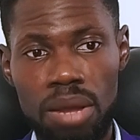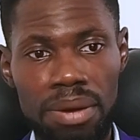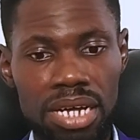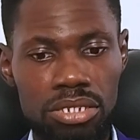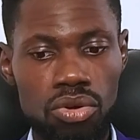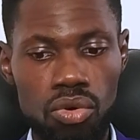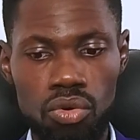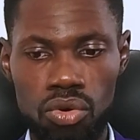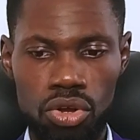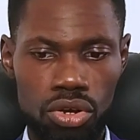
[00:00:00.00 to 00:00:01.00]
about,
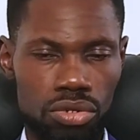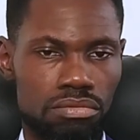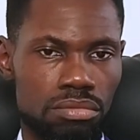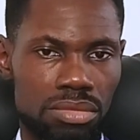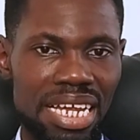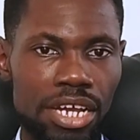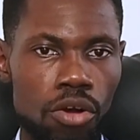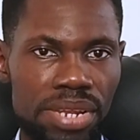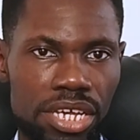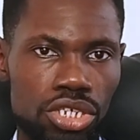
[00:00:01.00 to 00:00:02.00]

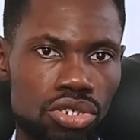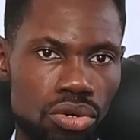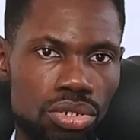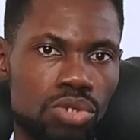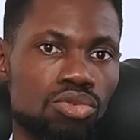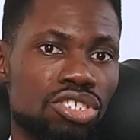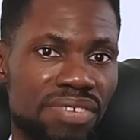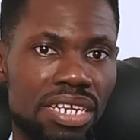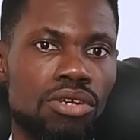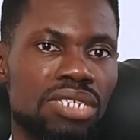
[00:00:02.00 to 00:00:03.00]
telecommunications, which was
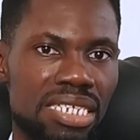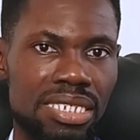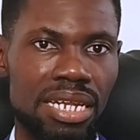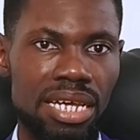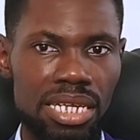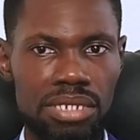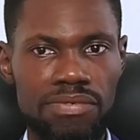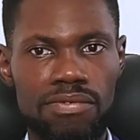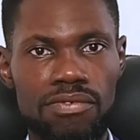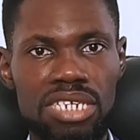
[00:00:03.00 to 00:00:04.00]
founded on the internet
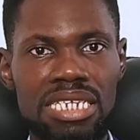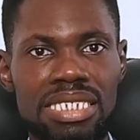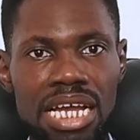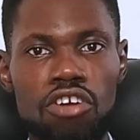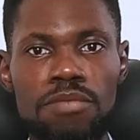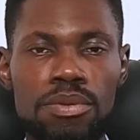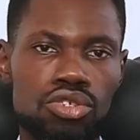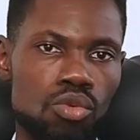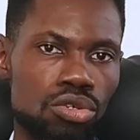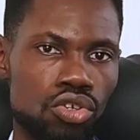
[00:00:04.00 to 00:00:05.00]
for the desire of people to
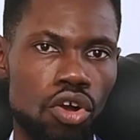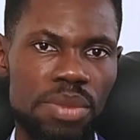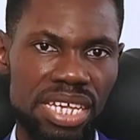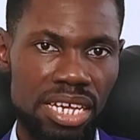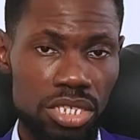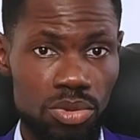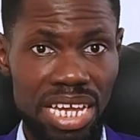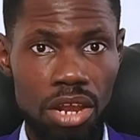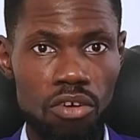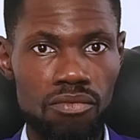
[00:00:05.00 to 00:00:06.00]
want to communicate with their
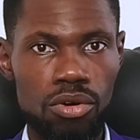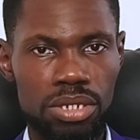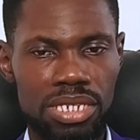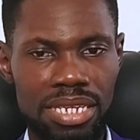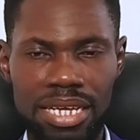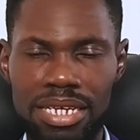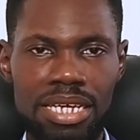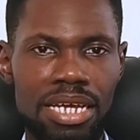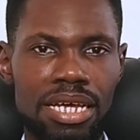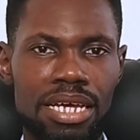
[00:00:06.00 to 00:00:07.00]
loved ones, and then
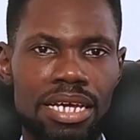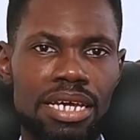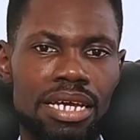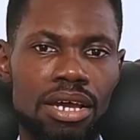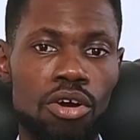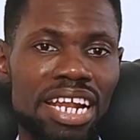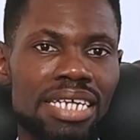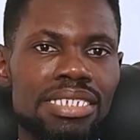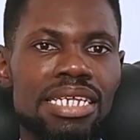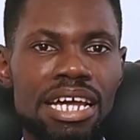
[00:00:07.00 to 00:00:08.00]
other
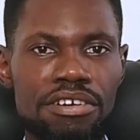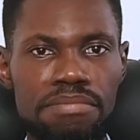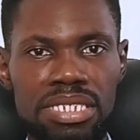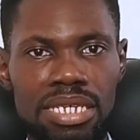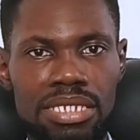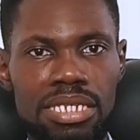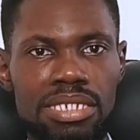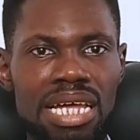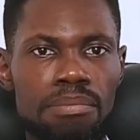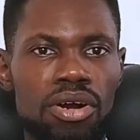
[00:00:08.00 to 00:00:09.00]
ancillary
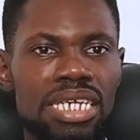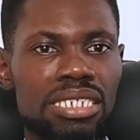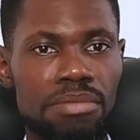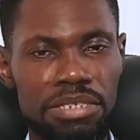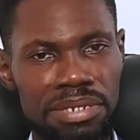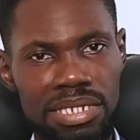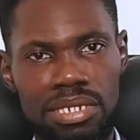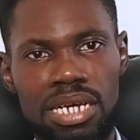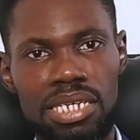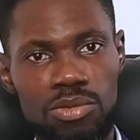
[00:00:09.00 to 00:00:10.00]
businesses like bulk SMS
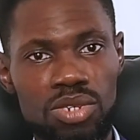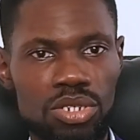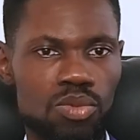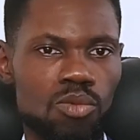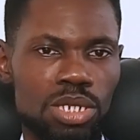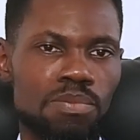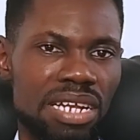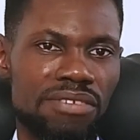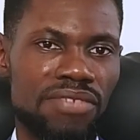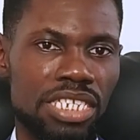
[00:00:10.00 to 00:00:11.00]
business, which was
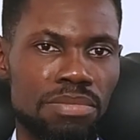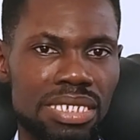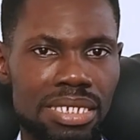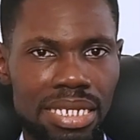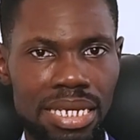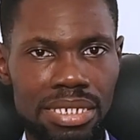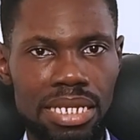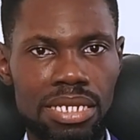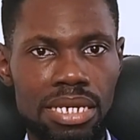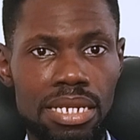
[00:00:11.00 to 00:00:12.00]
the first business that I
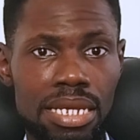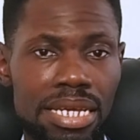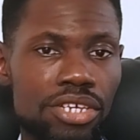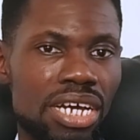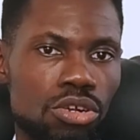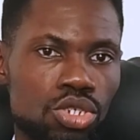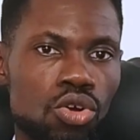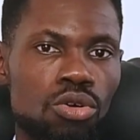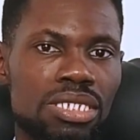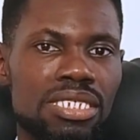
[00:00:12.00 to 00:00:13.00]
started. And then you can also
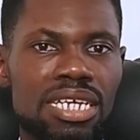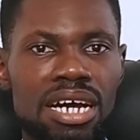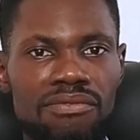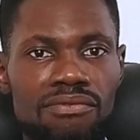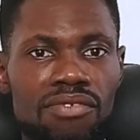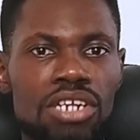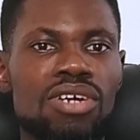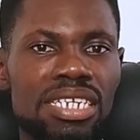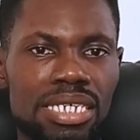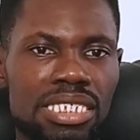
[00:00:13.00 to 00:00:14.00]
consider
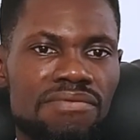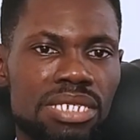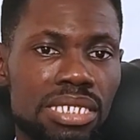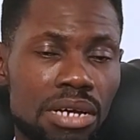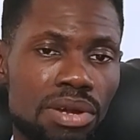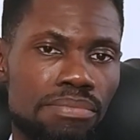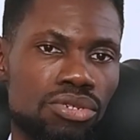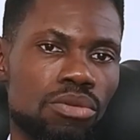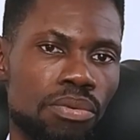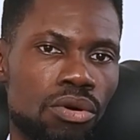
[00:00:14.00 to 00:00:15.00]
value-added services that were built
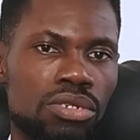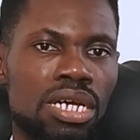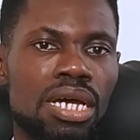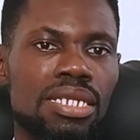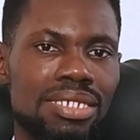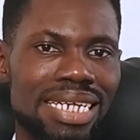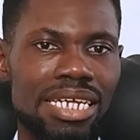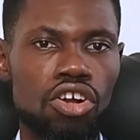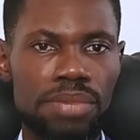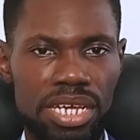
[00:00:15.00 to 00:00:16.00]
upon the
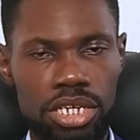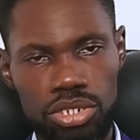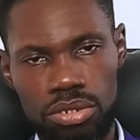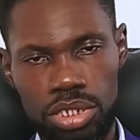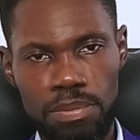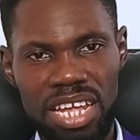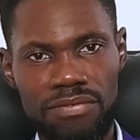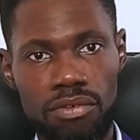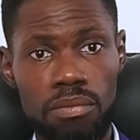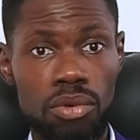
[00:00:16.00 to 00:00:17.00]
telecommunications
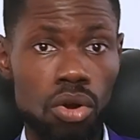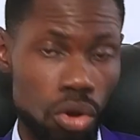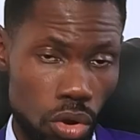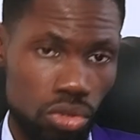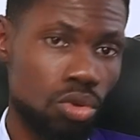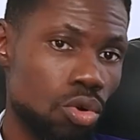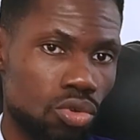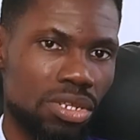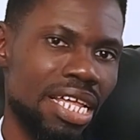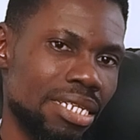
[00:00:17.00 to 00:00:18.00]
platform,
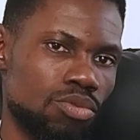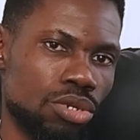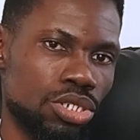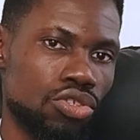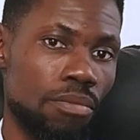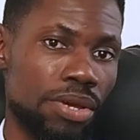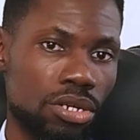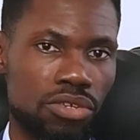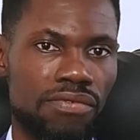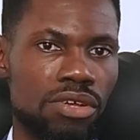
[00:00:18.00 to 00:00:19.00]
although that was stopped because
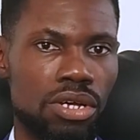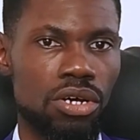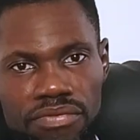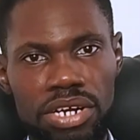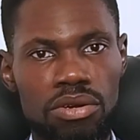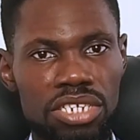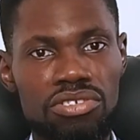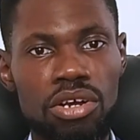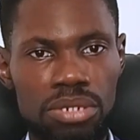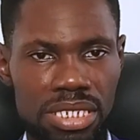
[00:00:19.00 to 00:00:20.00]
of
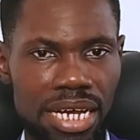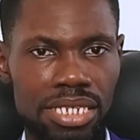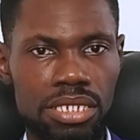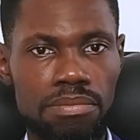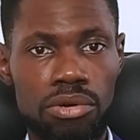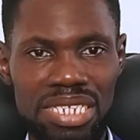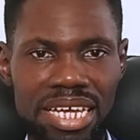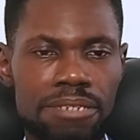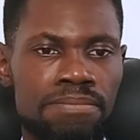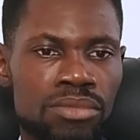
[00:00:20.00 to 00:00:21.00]
regulatory concerns, but
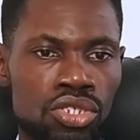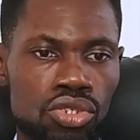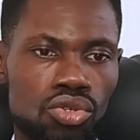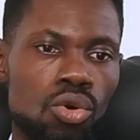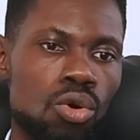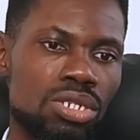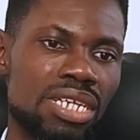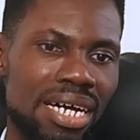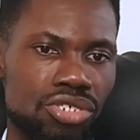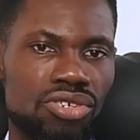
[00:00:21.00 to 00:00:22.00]
then those
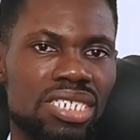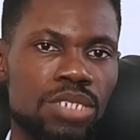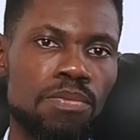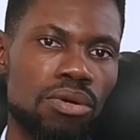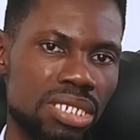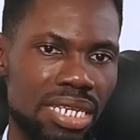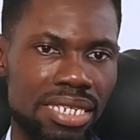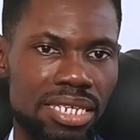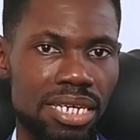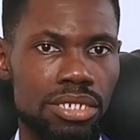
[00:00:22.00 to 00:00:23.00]
are trend spotting
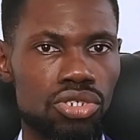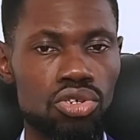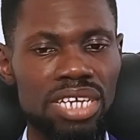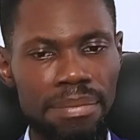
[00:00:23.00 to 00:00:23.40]
ideas. So you can